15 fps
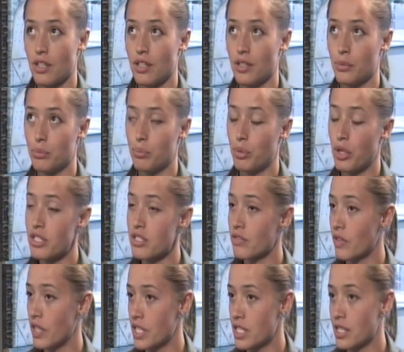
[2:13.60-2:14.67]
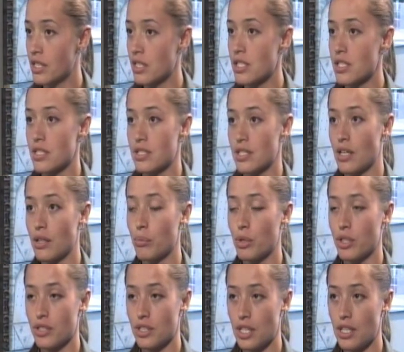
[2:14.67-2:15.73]
um, preservation and
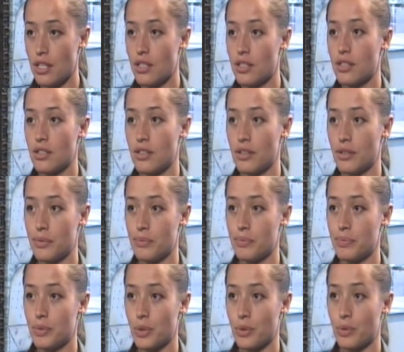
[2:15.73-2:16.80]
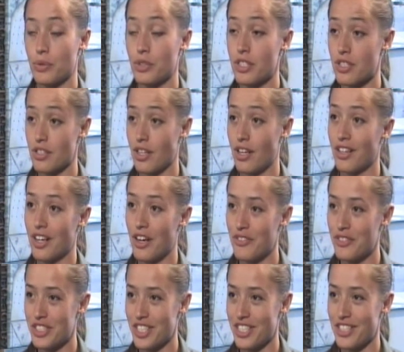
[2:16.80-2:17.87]
sustainability. Um, so there's a lot of
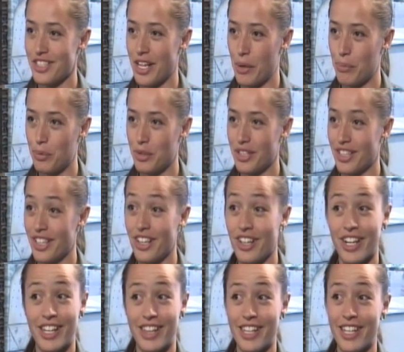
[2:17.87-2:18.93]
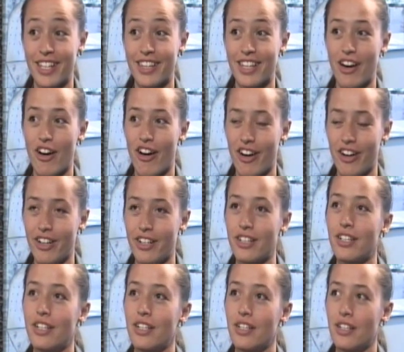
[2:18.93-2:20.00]
conversation happening there. And I think that art
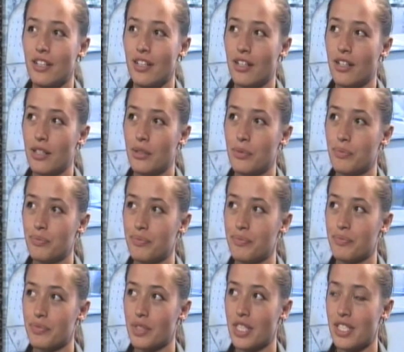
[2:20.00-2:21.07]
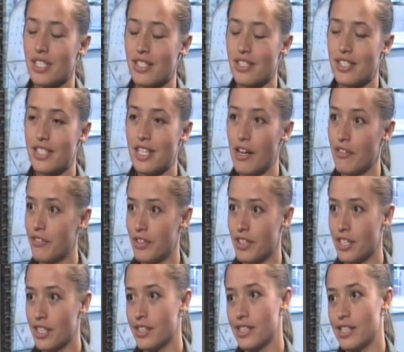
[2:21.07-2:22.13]
um, is
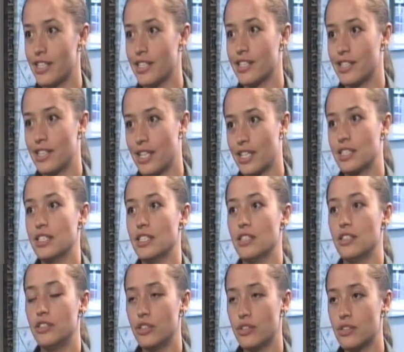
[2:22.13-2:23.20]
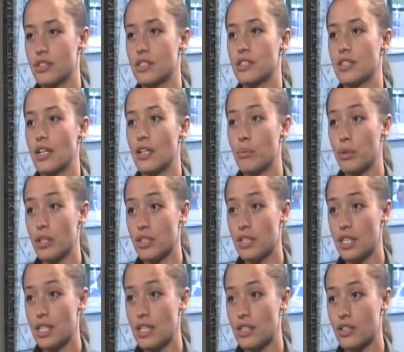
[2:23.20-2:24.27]
definitely connected to
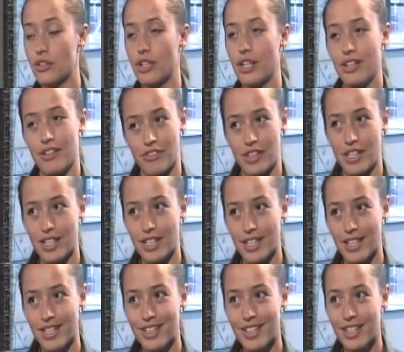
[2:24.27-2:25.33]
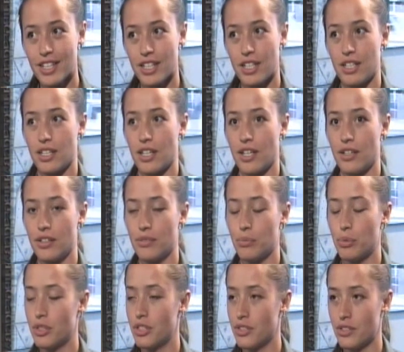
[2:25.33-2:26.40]
sustainability and creative thinking can
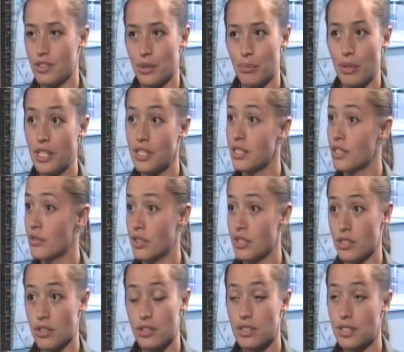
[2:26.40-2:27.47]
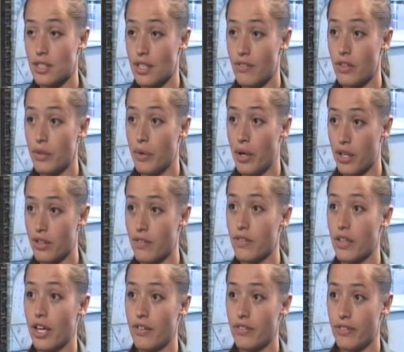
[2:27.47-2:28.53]
produce amazing results in every walk of
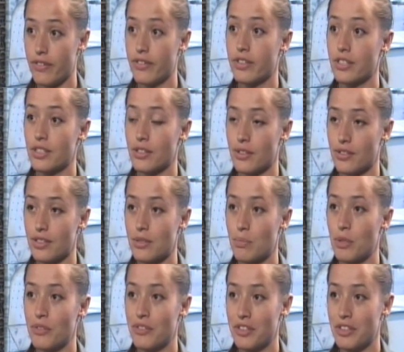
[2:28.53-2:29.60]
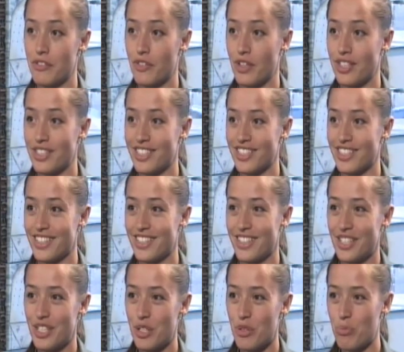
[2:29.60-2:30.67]
life. So it's been really fun to
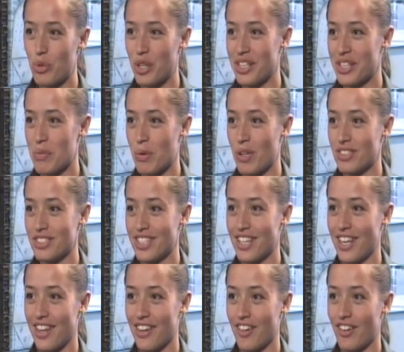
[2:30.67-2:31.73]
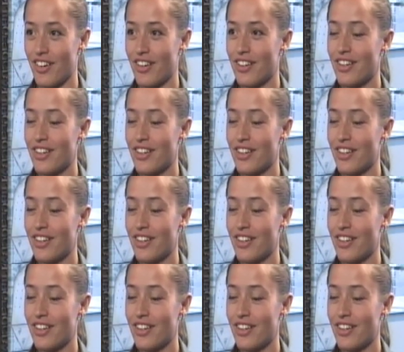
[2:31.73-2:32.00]
bring them all together.